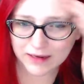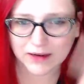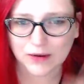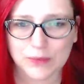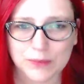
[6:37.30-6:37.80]

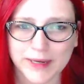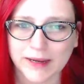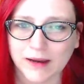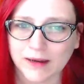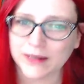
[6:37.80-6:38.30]
Oh my
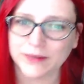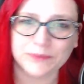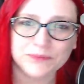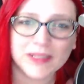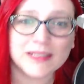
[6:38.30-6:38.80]
god.
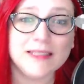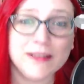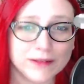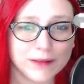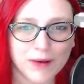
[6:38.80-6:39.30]
It's
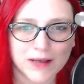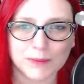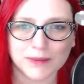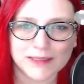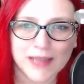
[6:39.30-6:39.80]
nearly
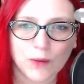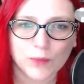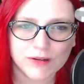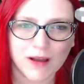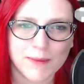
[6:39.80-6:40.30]
impossible to tell
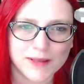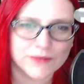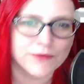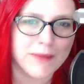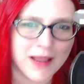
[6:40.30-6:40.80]
which comments are from